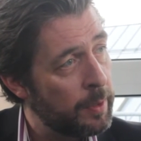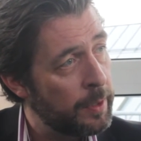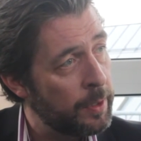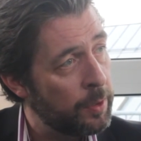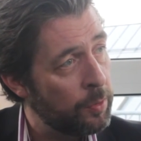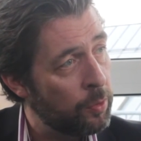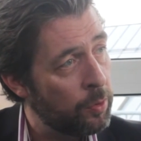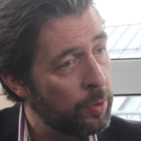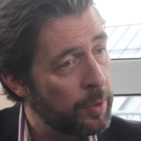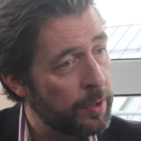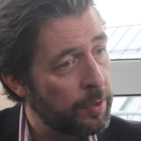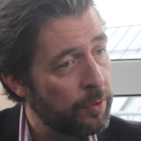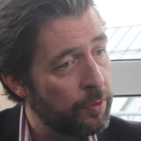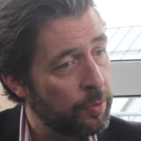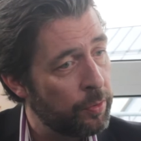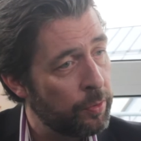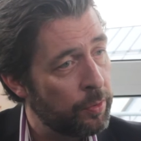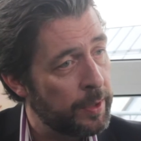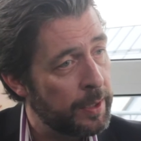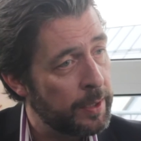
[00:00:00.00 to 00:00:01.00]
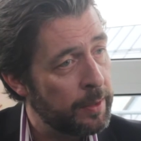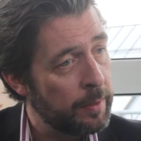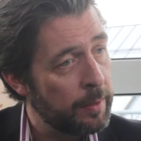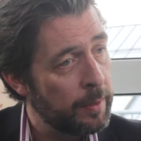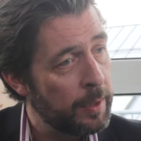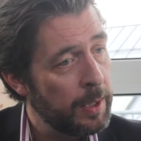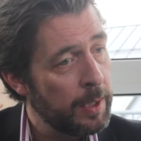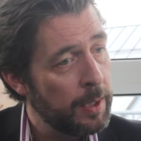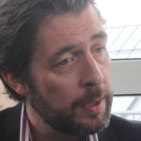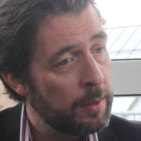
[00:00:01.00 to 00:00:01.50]
in order to
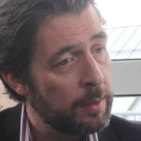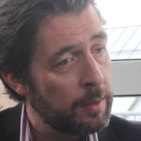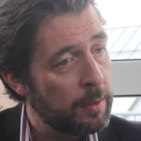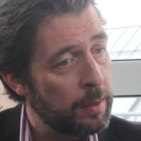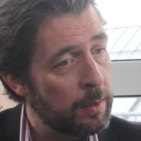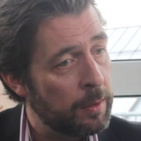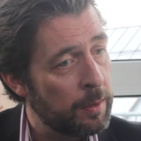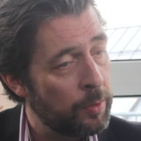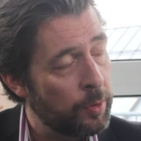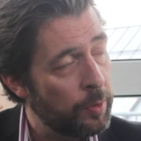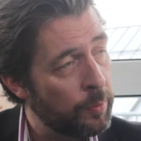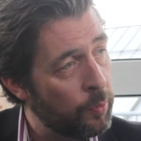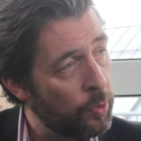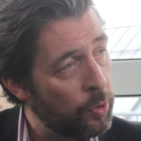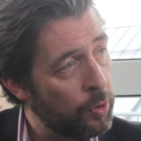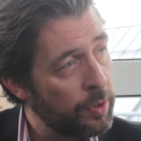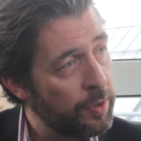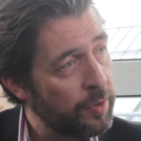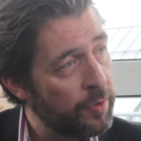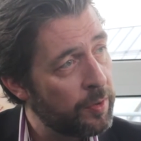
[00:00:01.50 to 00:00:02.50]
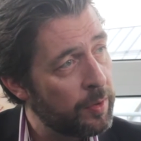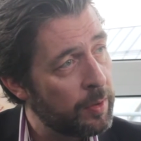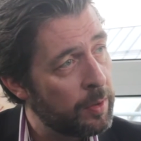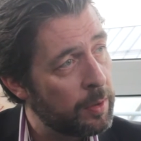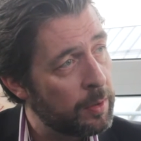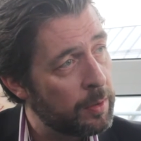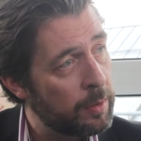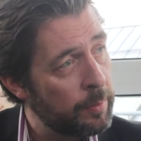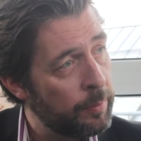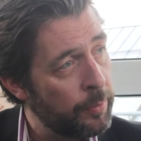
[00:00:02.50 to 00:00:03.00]
run the rewards,
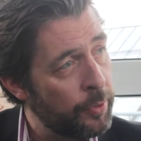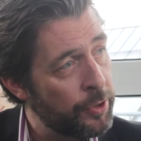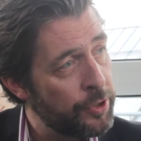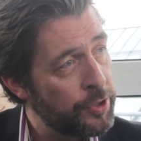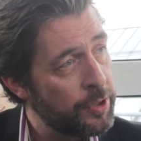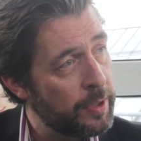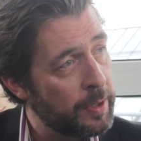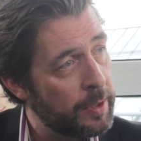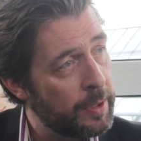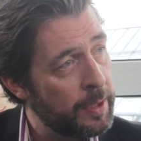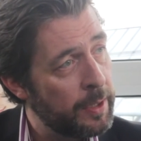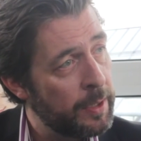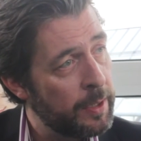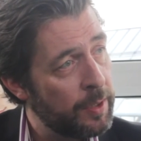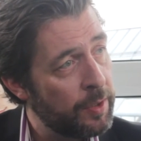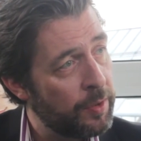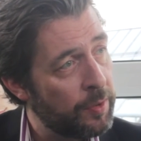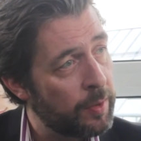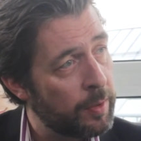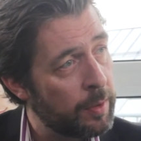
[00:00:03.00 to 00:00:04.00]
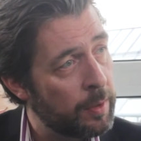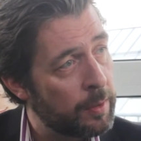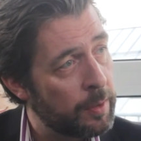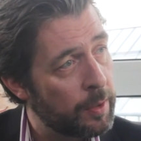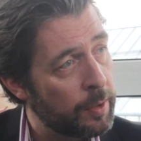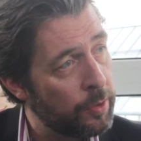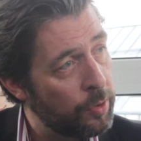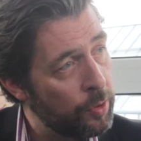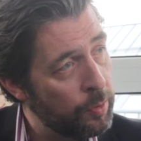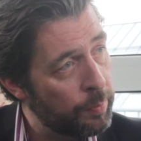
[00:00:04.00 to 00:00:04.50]
the merchant deals,
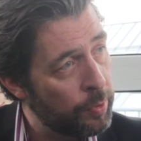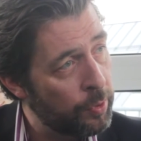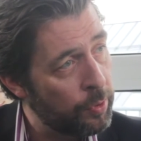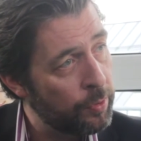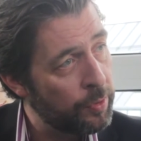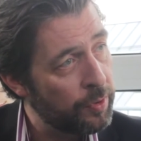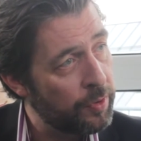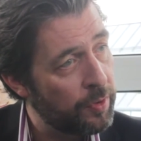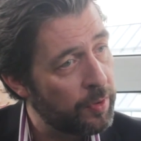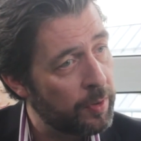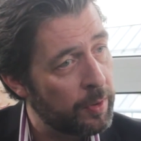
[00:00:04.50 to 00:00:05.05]
the coupons,